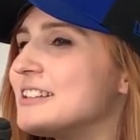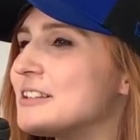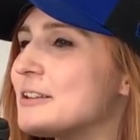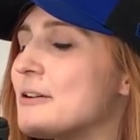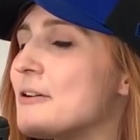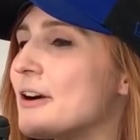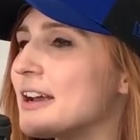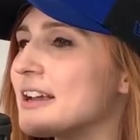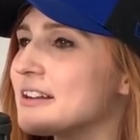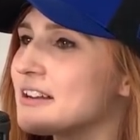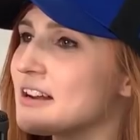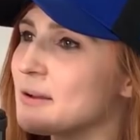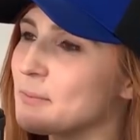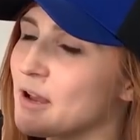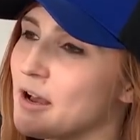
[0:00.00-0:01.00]
So I
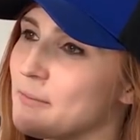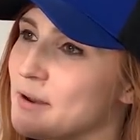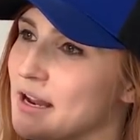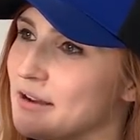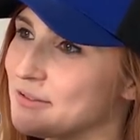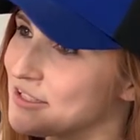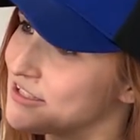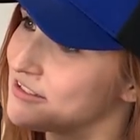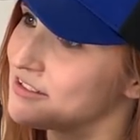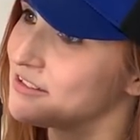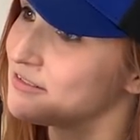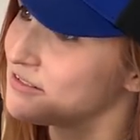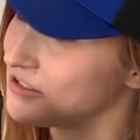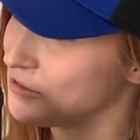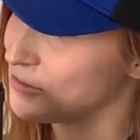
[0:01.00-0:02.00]
ended up coming out
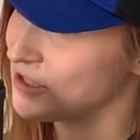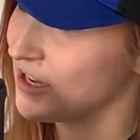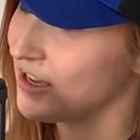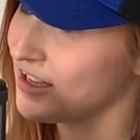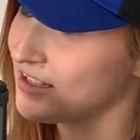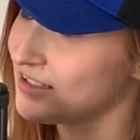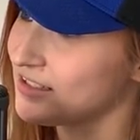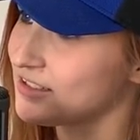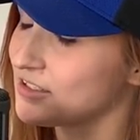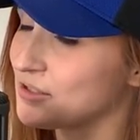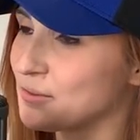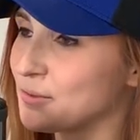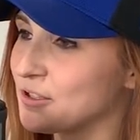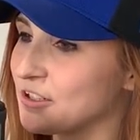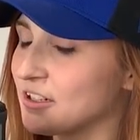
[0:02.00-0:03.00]
to Utah
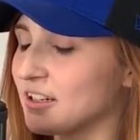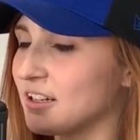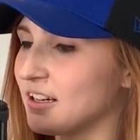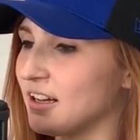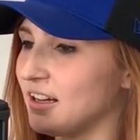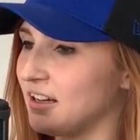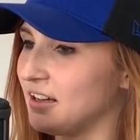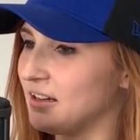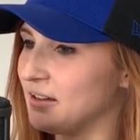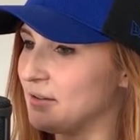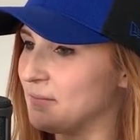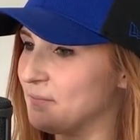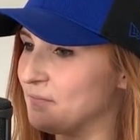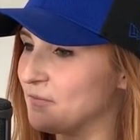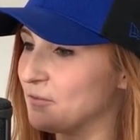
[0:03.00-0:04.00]
to work
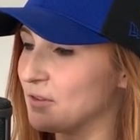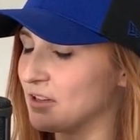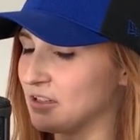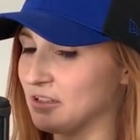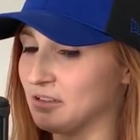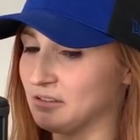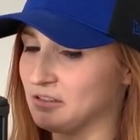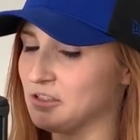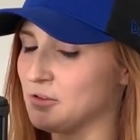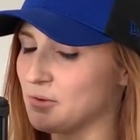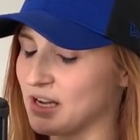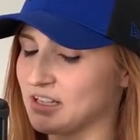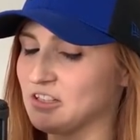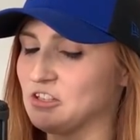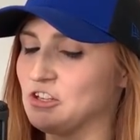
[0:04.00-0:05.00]
um, a
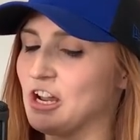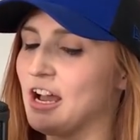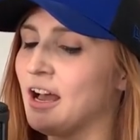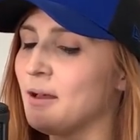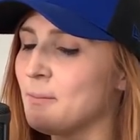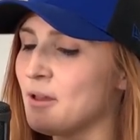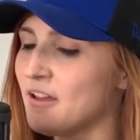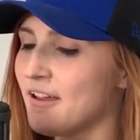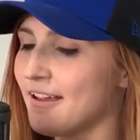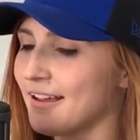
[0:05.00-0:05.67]
U X job.